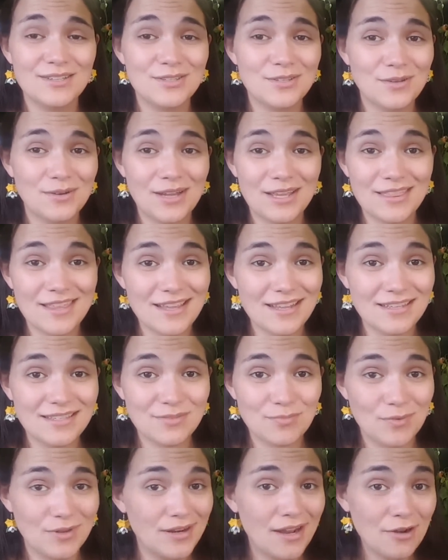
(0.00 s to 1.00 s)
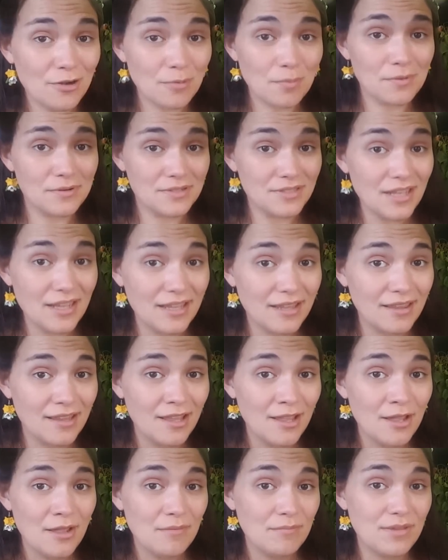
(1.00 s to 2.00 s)
So I think it's one hundred percent
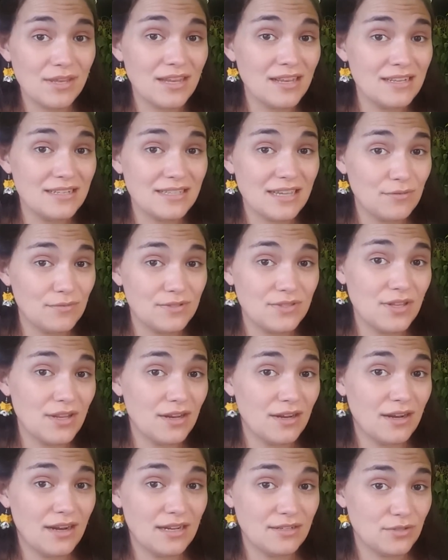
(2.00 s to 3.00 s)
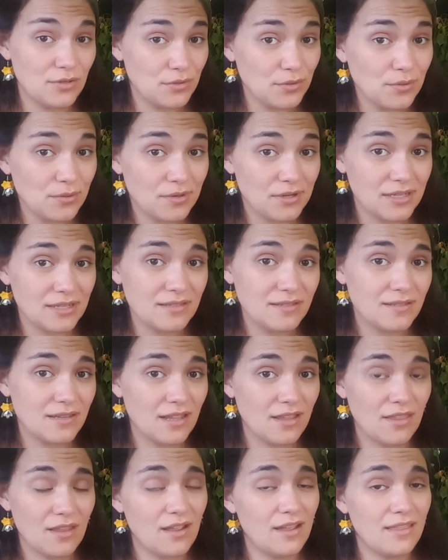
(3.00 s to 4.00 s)
because I was there as a tourist
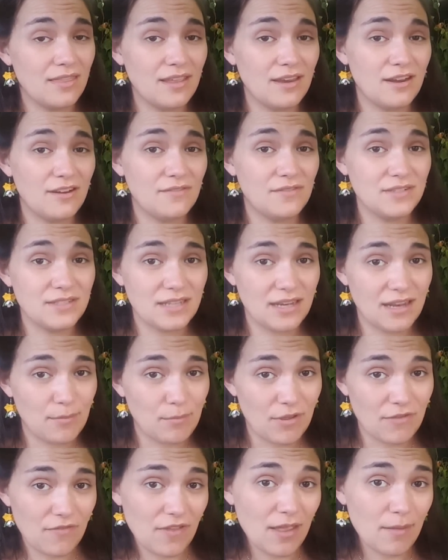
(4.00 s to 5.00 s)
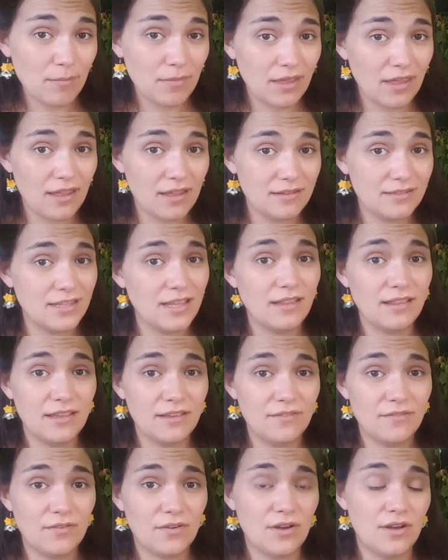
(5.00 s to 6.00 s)
and not there visiting my family because they
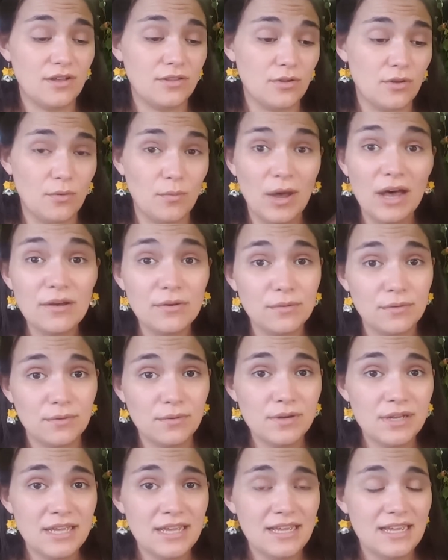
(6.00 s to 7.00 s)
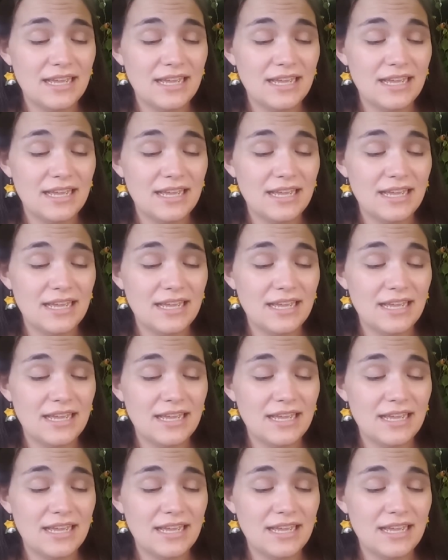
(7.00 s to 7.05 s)
live on Oahu.